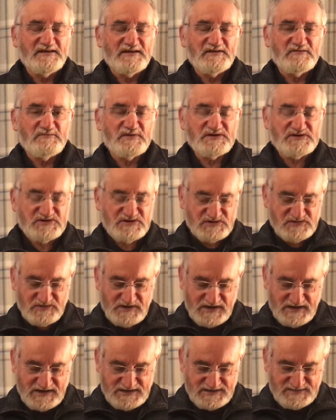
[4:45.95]
But she's
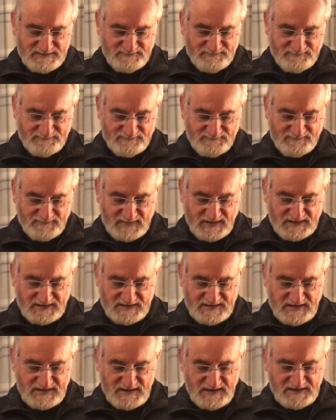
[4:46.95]
right. It
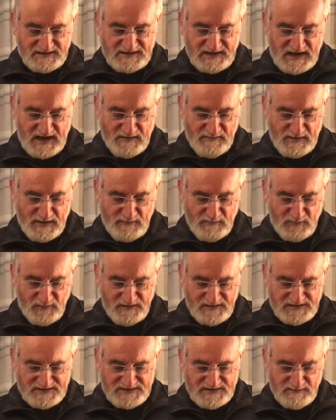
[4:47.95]
is hard to come up with
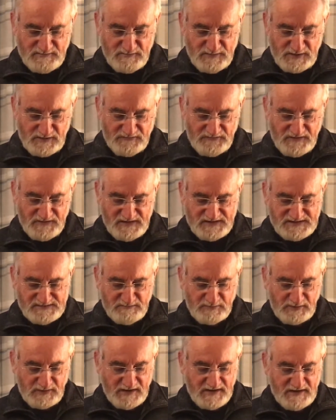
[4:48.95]
a symbol for this
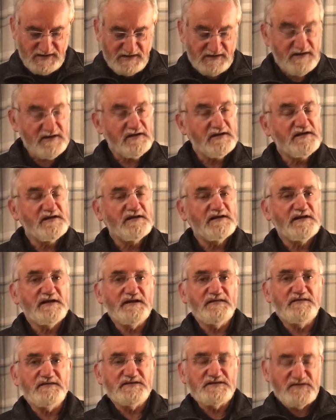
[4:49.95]
player
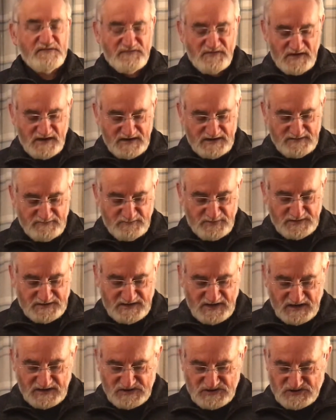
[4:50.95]
in the divine
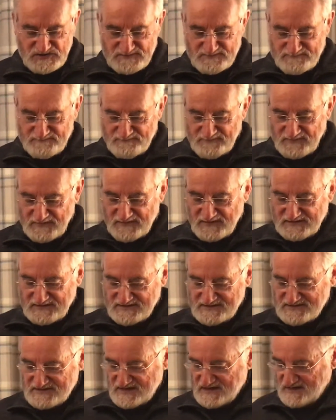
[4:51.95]
production that
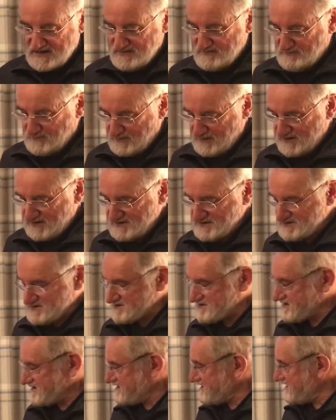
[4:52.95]
is taking
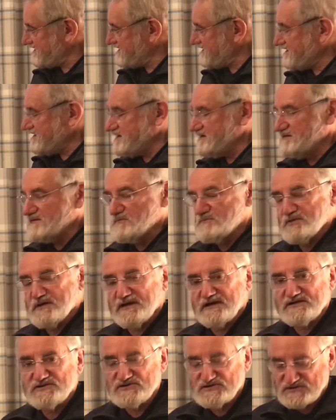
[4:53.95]
place in the
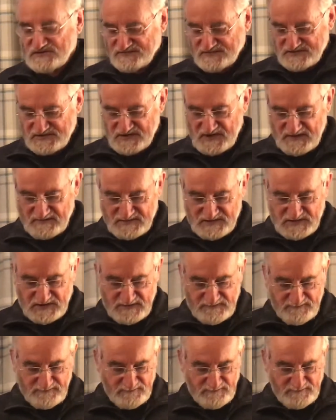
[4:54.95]
pages of Scripture.